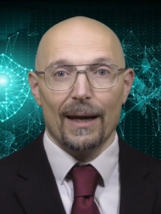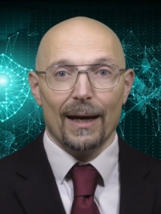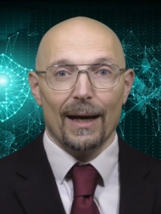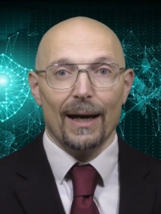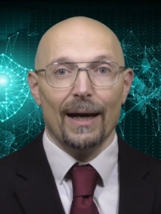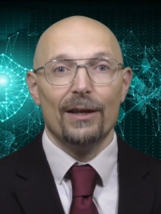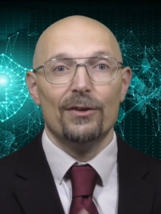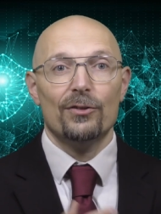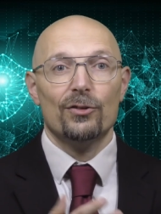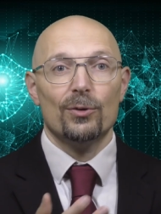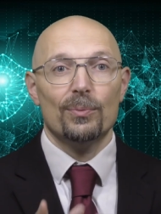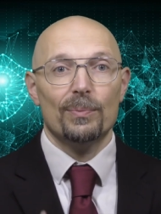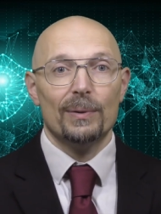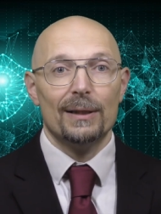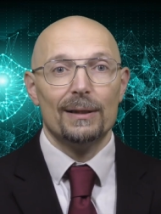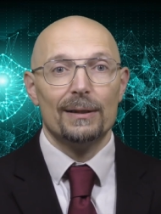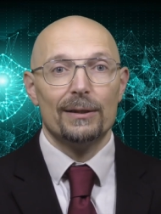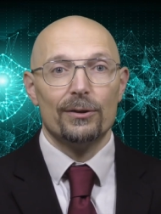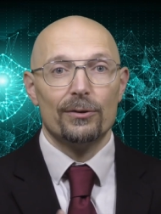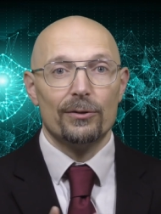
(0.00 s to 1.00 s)
as you
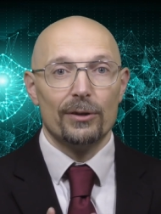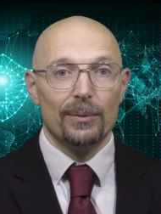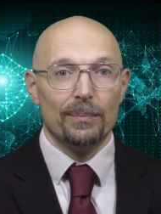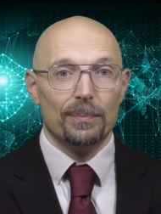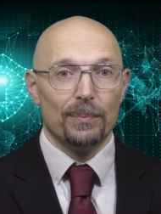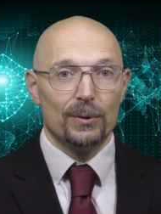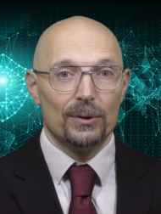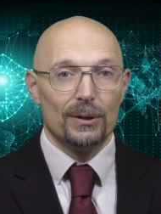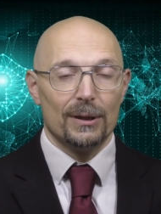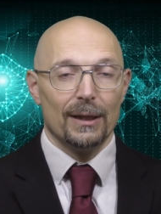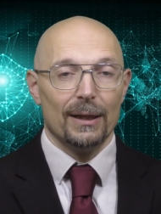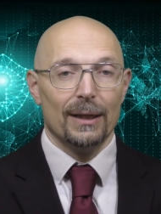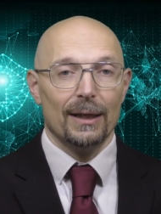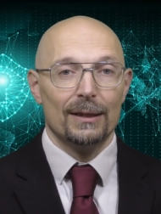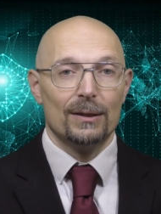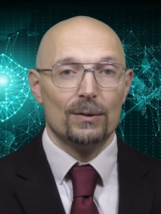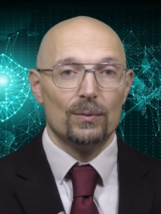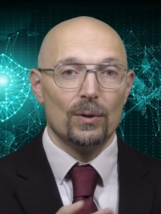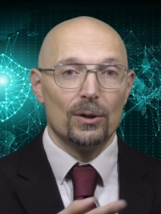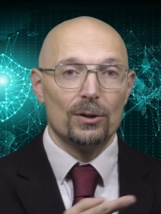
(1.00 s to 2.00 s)
build your input,
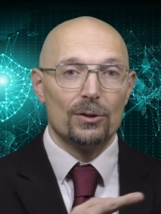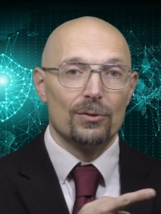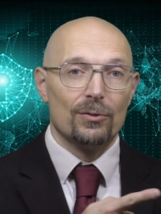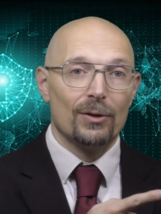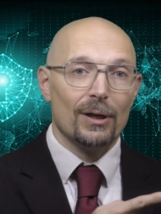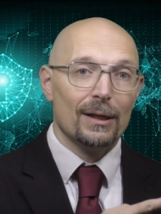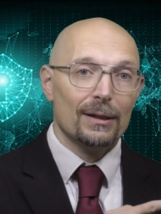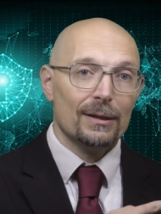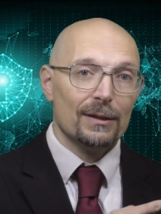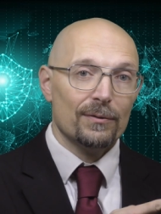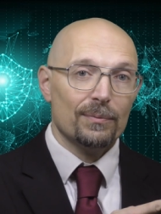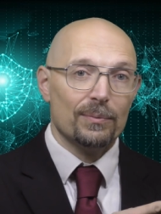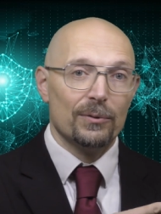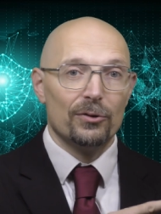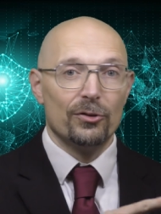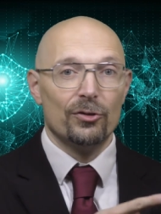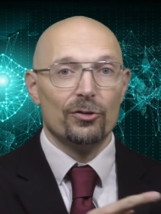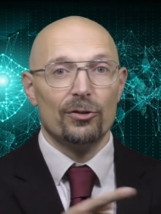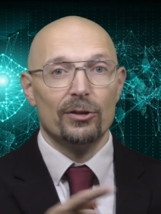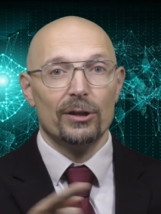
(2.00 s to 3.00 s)
at what relative
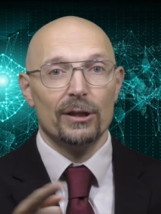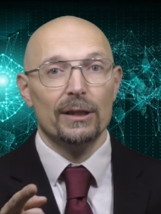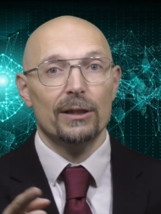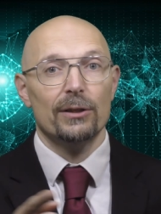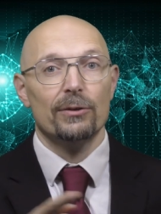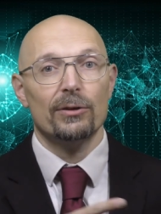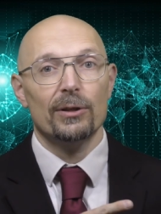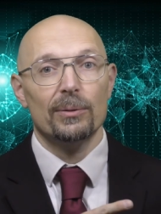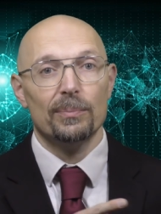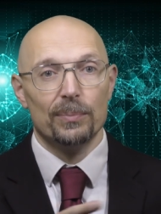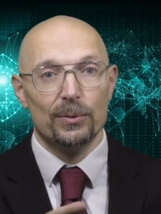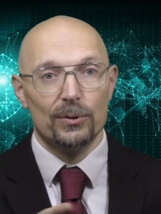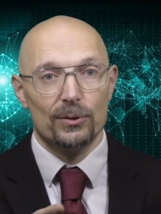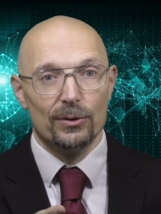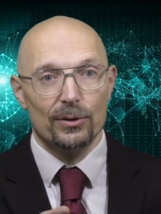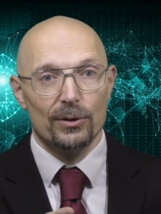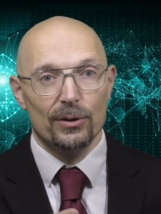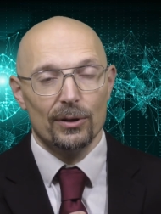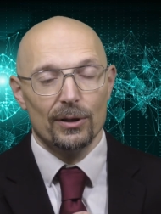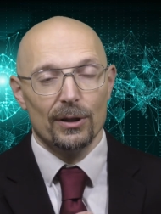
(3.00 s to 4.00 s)
position in your
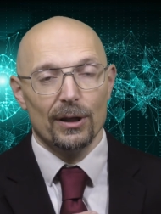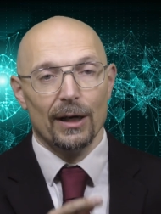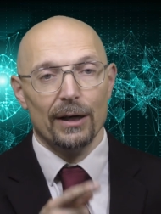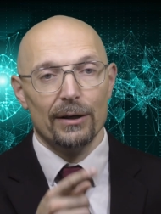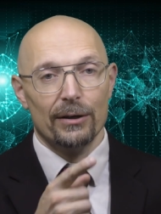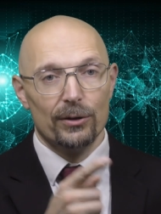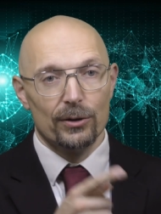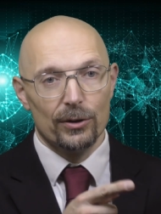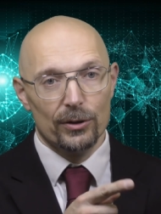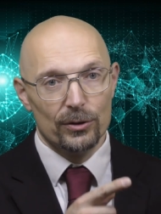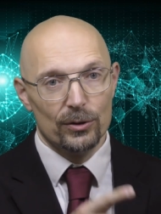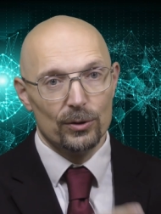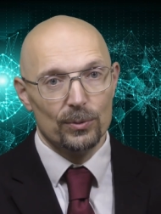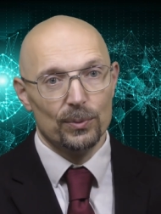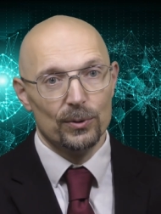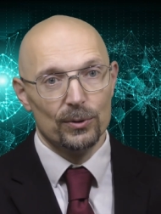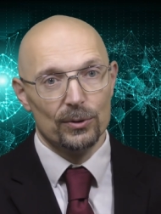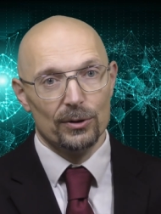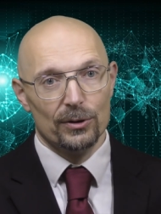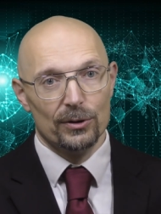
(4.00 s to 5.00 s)
input are you going to
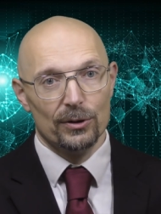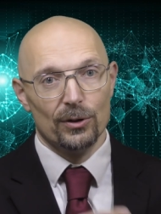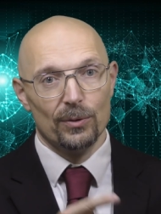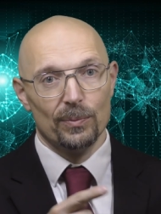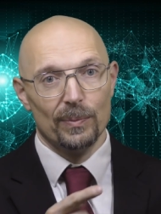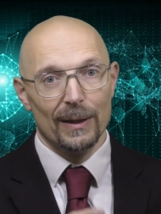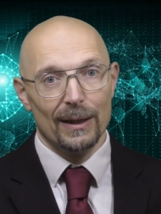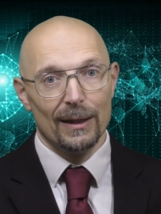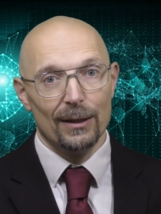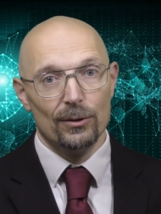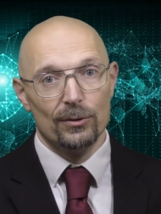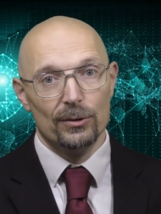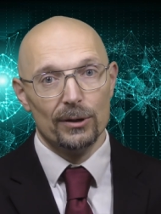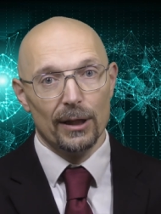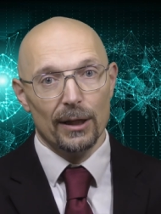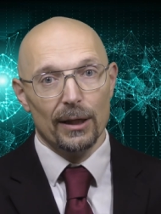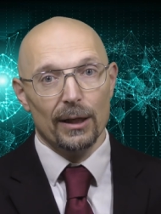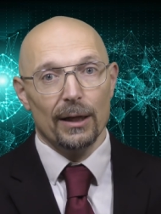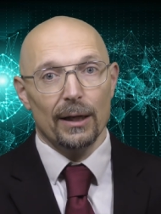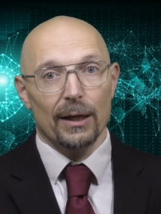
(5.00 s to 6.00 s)
put your payload,
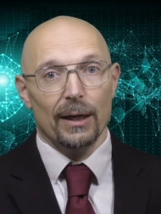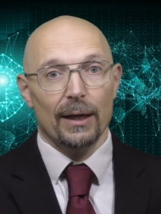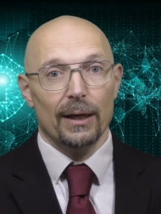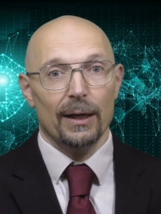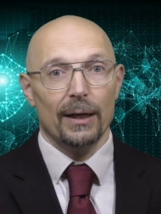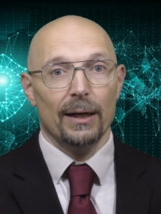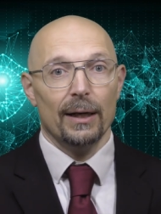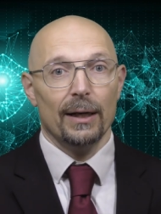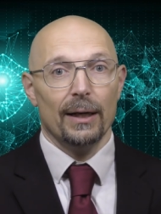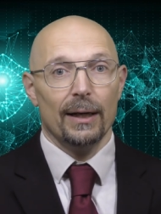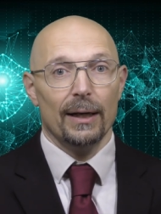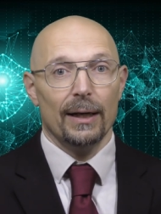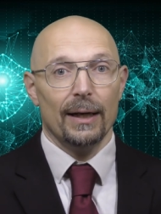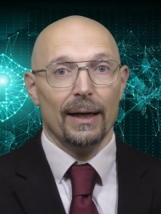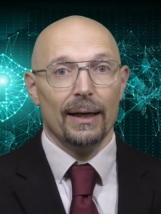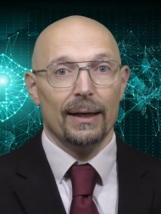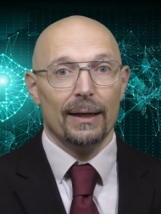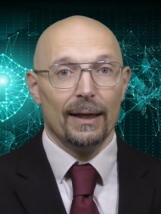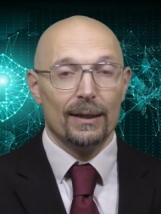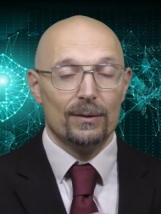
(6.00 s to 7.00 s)
uh,
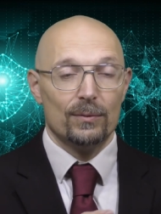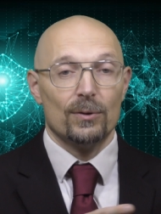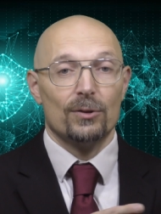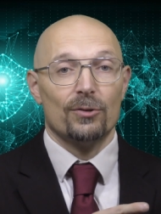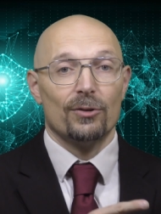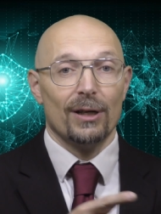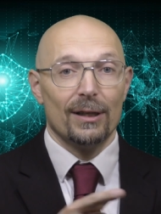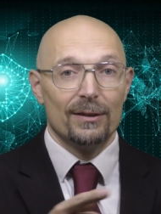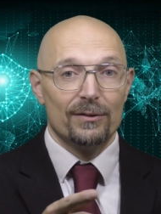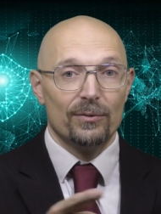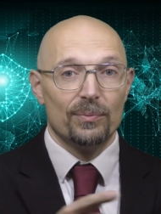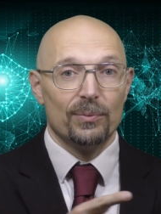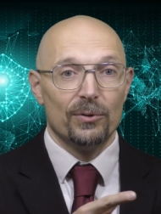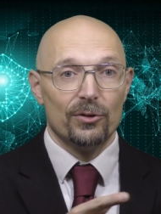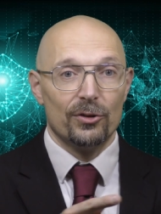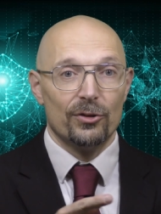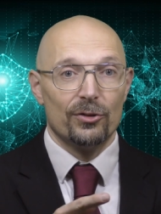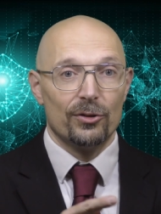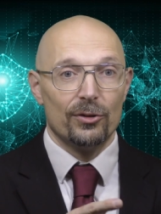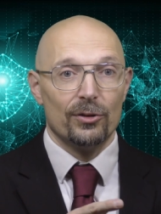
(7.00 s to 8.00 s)
and at what relative
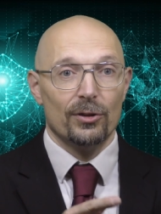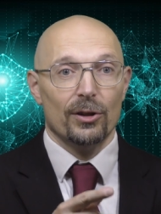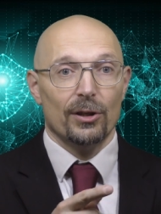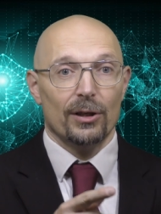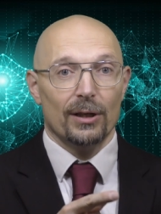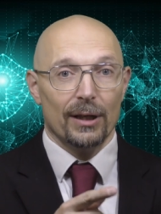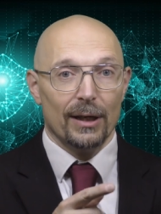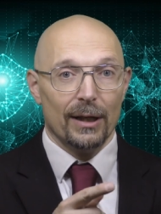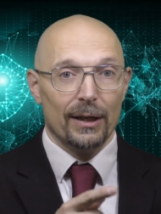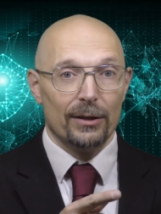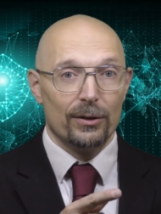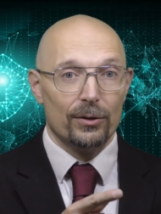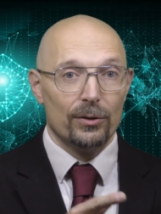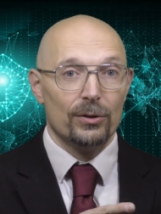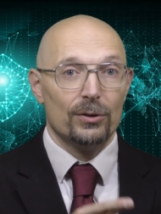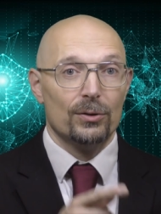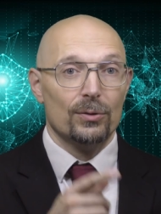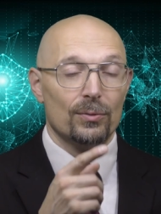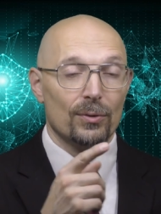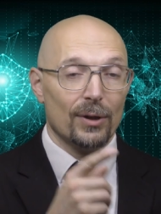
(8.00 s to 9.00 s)
position are you
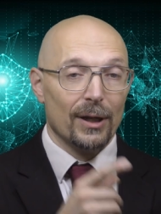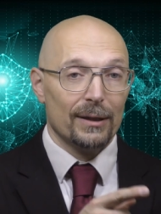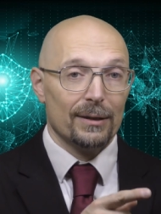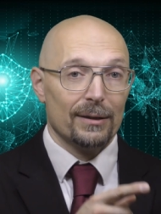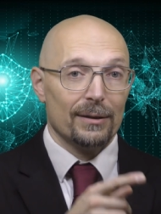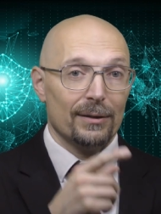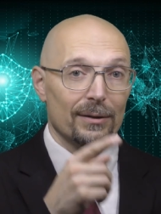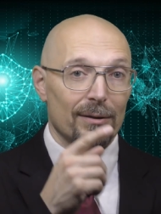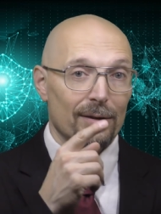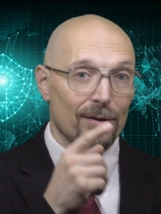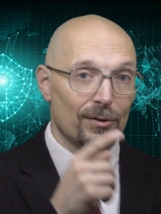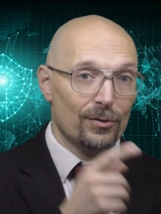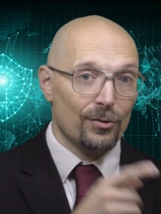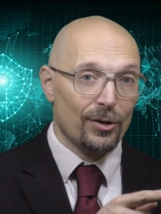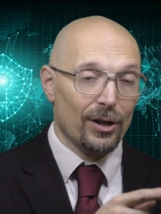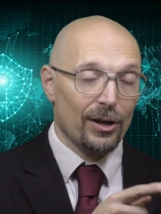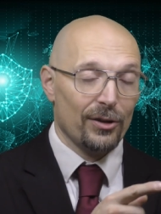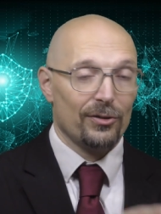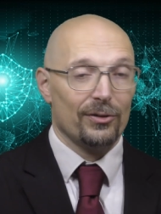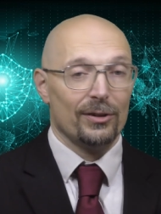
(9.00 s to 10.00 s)
going to write the
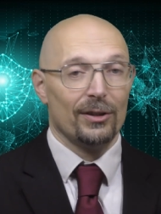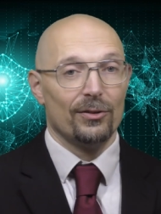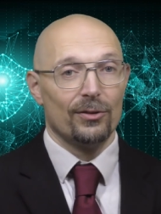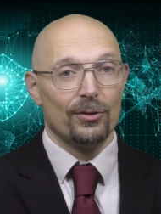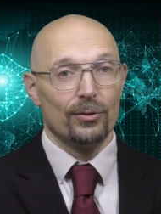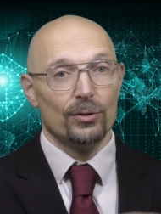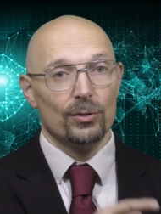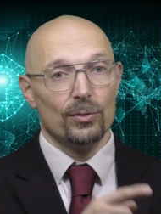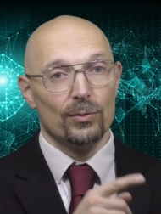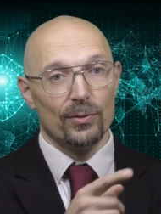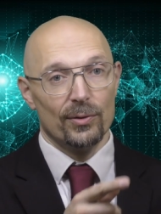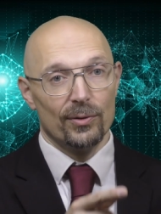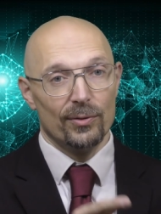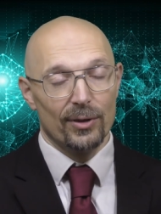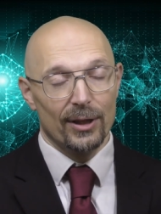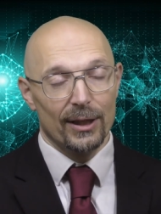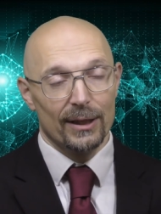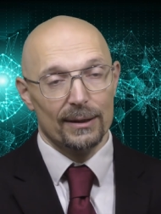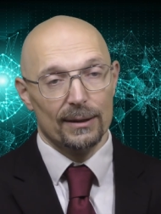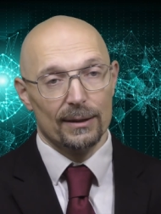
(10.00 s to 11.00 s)
address that's going to
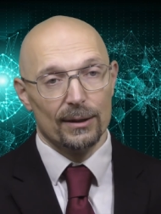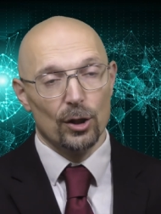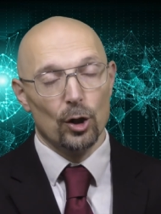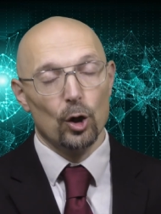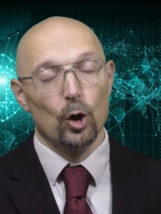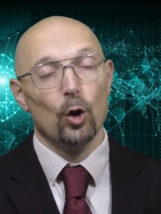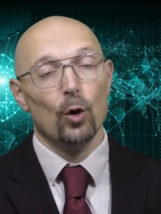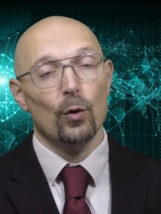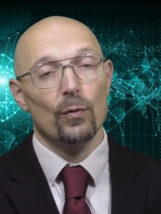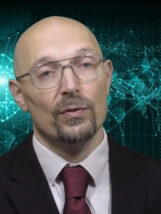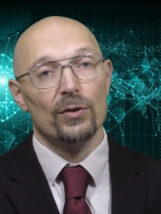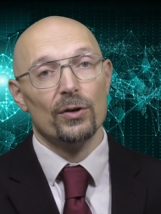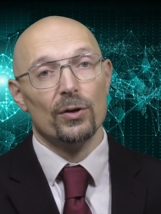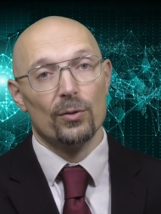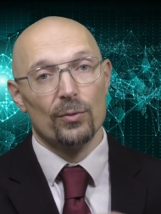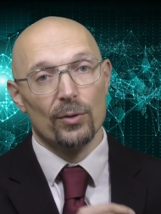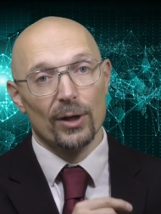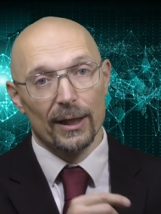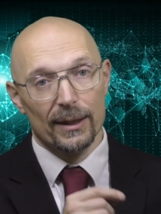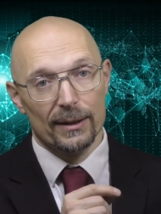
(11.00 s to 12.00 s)
overwrite,
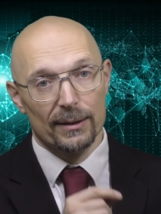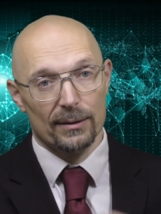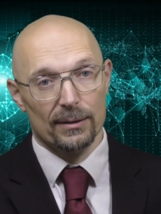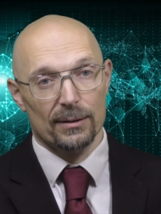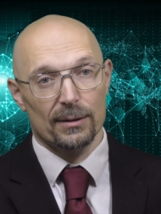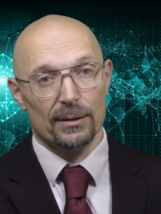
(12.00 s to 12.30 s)
overwrite